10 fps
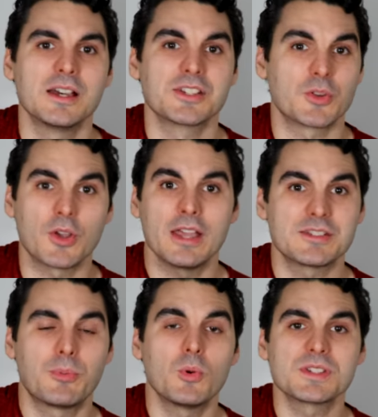So
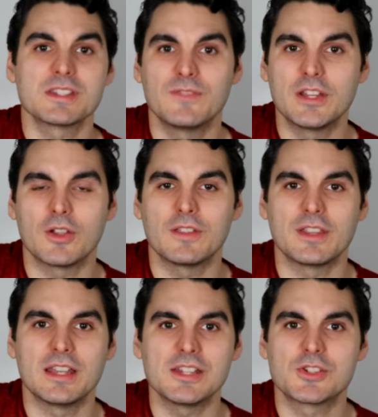guys, pause this video if
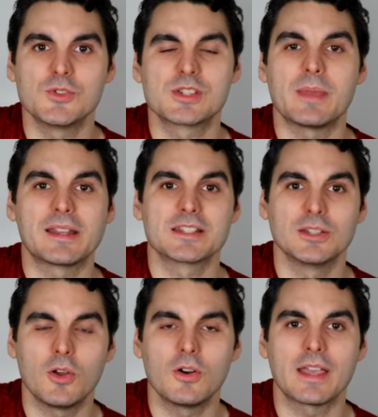you need to, spend as
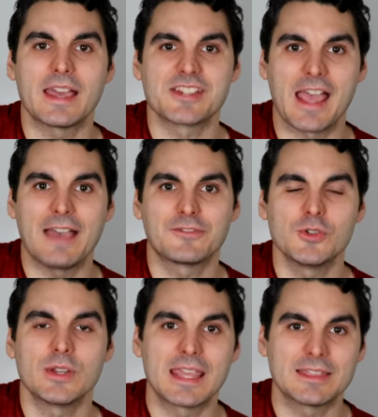long as you have
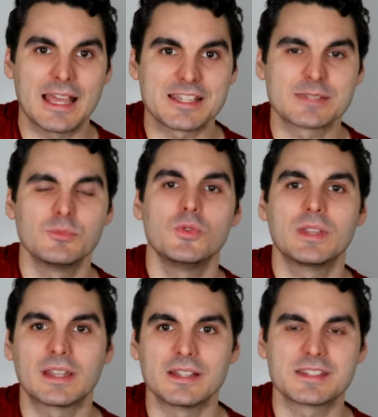to to get that smooth
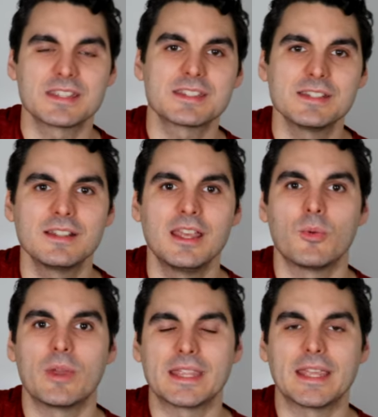and consistent
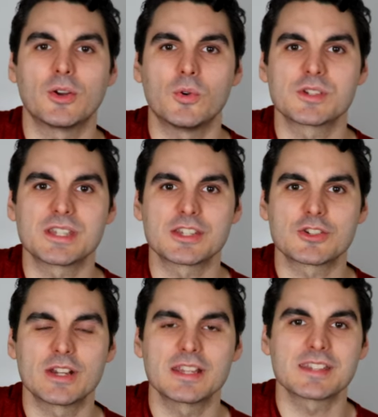where you can get all six
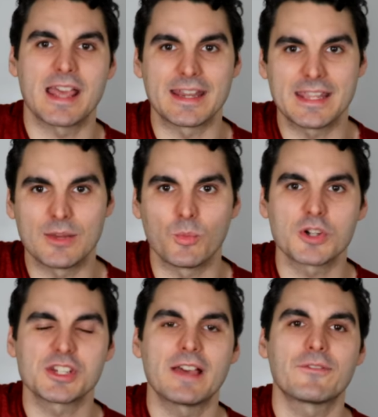strings. And again,
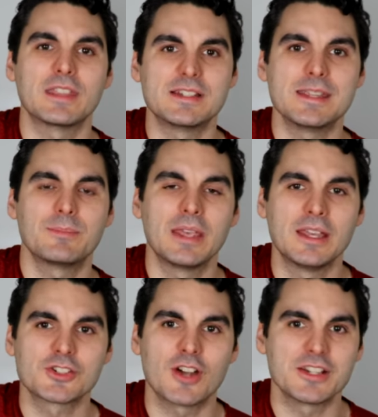watch out for the dip,
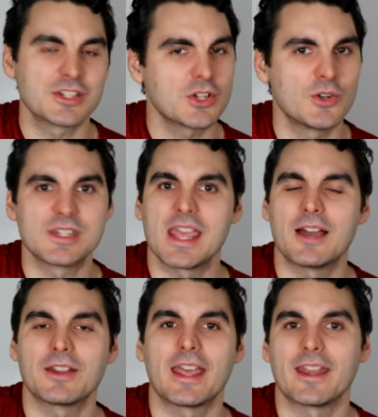try and just go
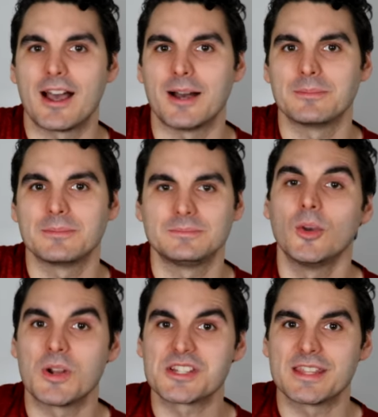down and up.
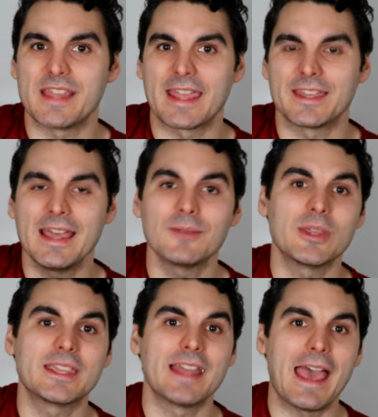Once you get the hang of that,
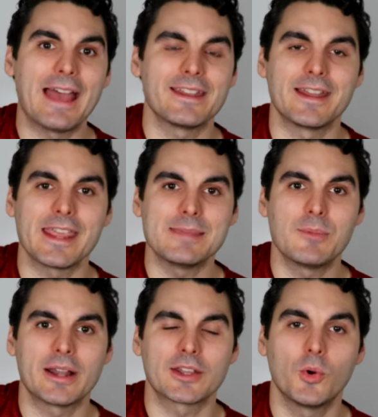we can add an E
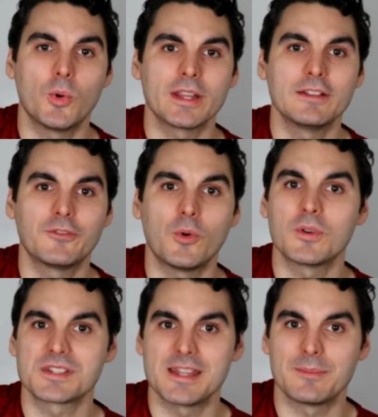minor chord in
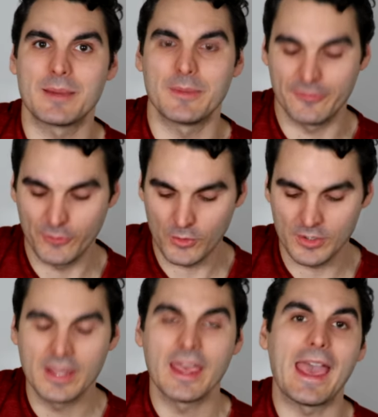for step number
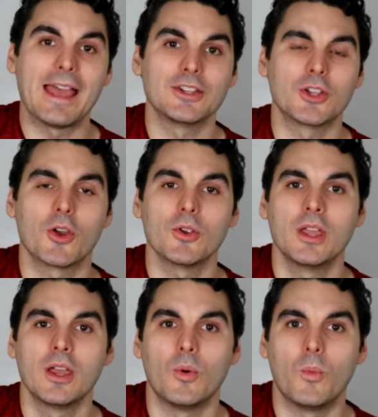four and go
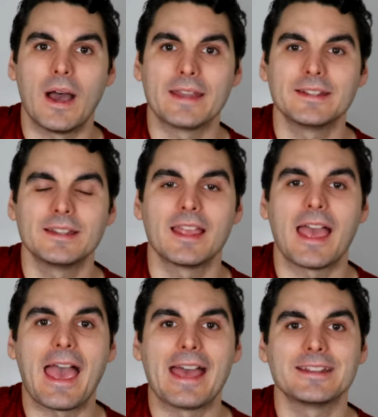one
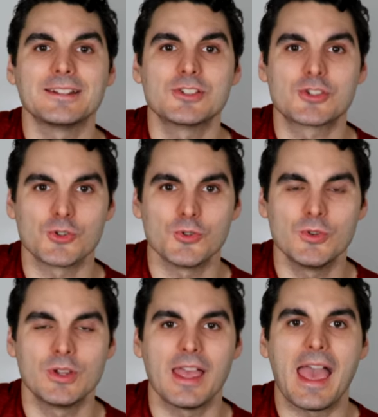and two
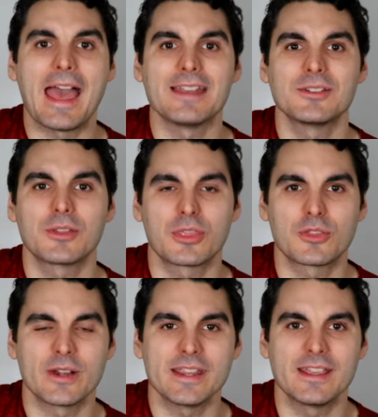and
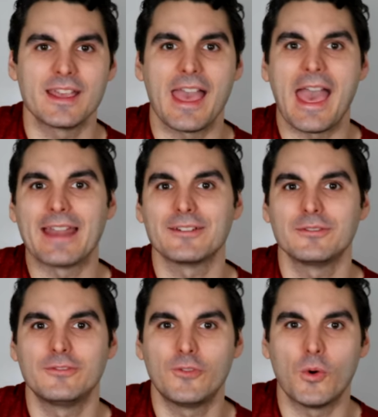three
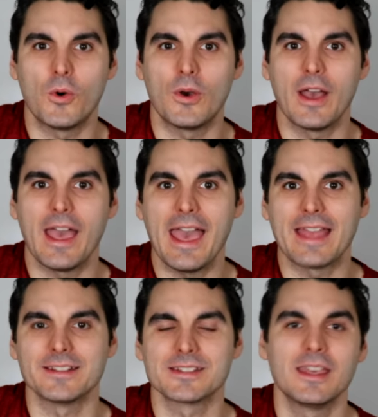and four and.
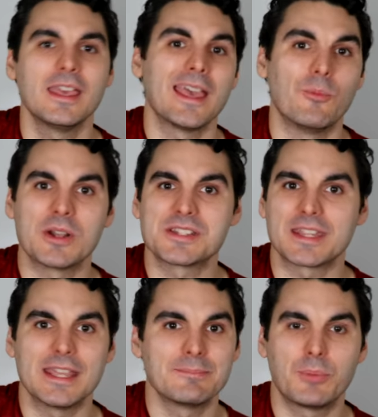and once
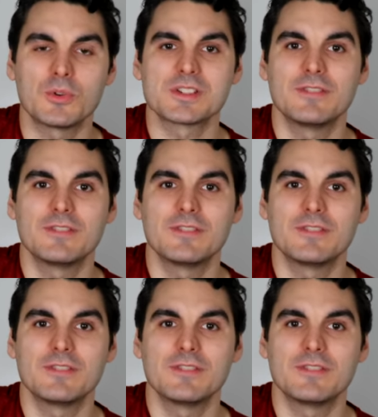again, pause